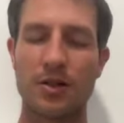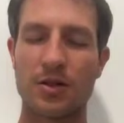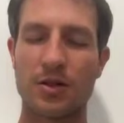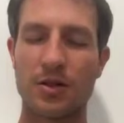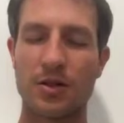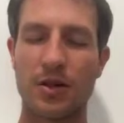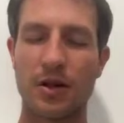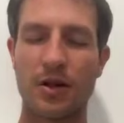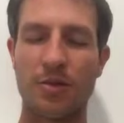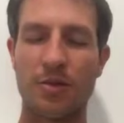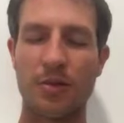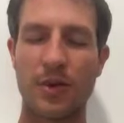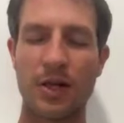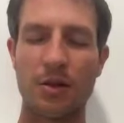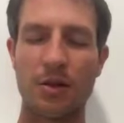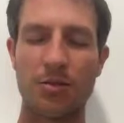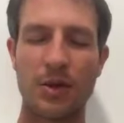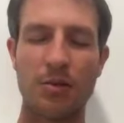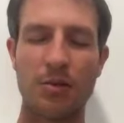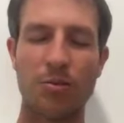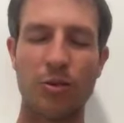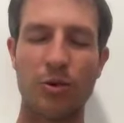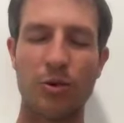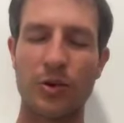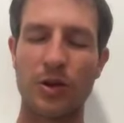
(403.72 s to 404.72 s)
So I might
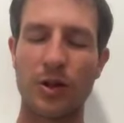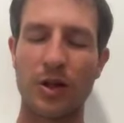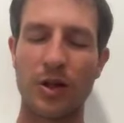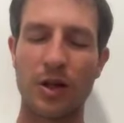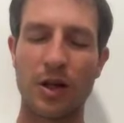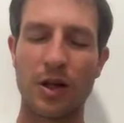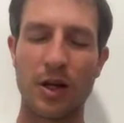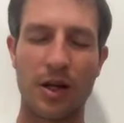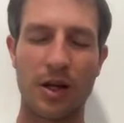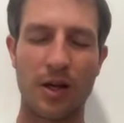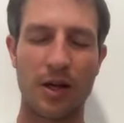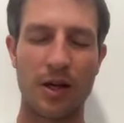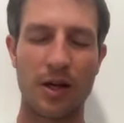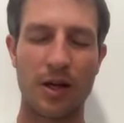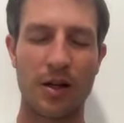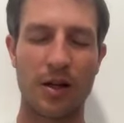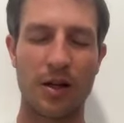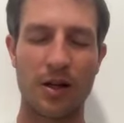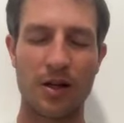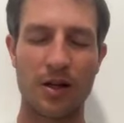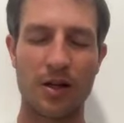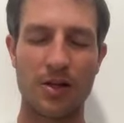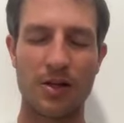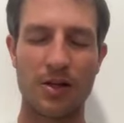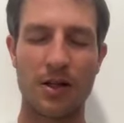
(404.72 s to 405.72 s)
be breathing
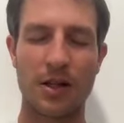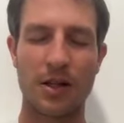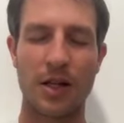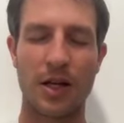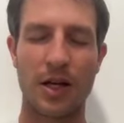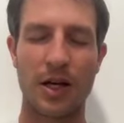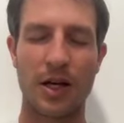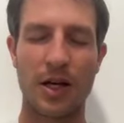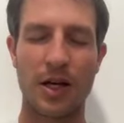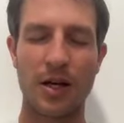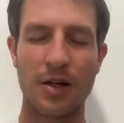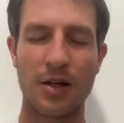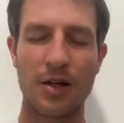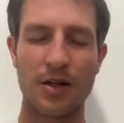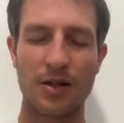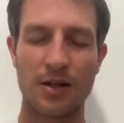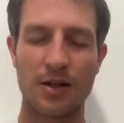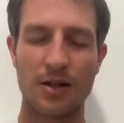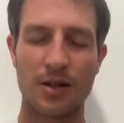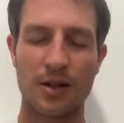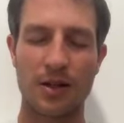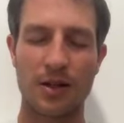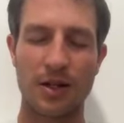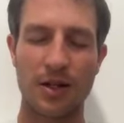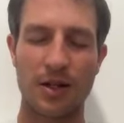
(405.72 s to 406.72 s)
in this
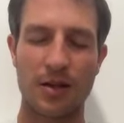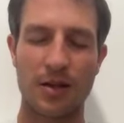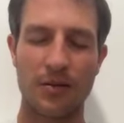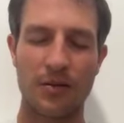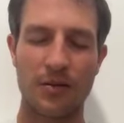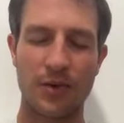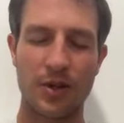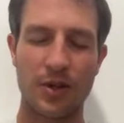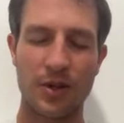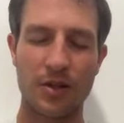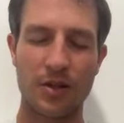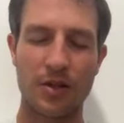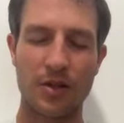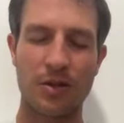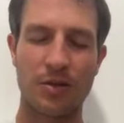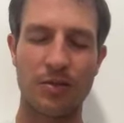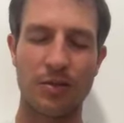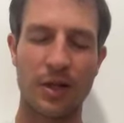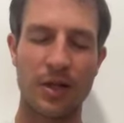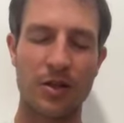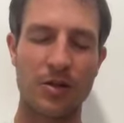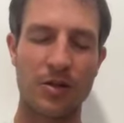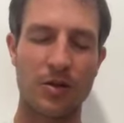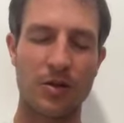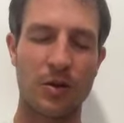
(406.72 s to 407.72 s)
light into
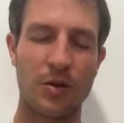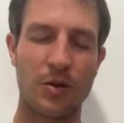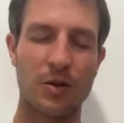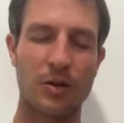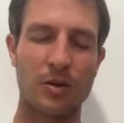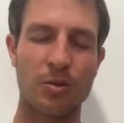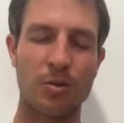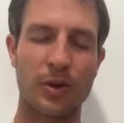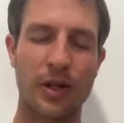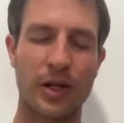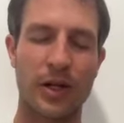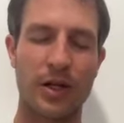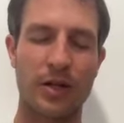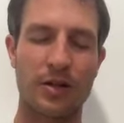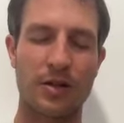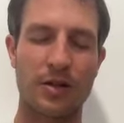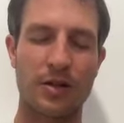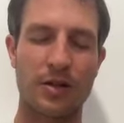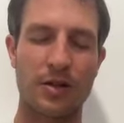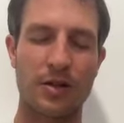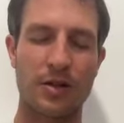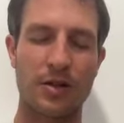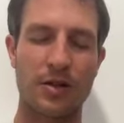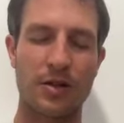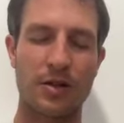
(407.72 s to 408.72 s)
my solar
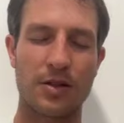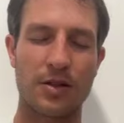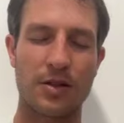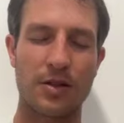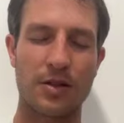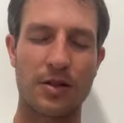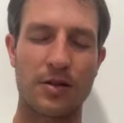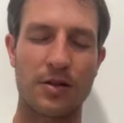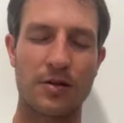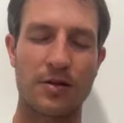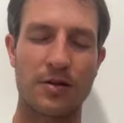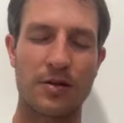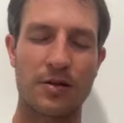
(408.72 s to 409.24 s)
plexus.